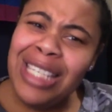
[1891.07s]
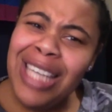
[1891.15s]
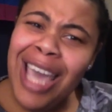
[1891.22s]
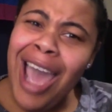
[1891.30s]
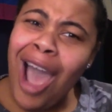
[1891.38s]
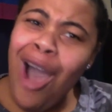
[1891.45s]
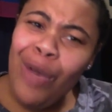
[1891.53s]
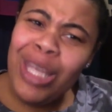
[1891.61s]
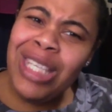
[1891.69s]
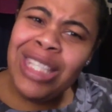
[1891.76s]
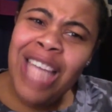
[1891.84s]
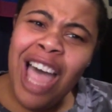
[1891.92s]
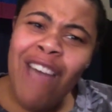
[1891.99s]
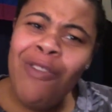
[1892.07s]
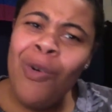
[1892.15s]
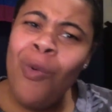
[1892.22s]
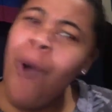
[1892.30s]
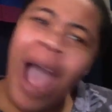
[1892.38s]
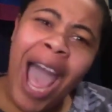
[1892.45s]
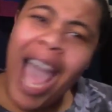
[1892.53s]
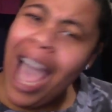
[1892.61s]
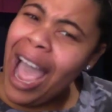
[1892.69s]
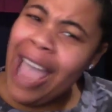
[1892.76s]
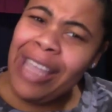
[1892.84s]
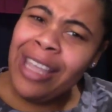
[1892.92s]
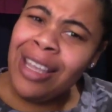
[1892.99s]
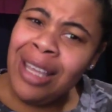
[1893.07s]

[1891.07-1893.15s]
did all this stuff. Why?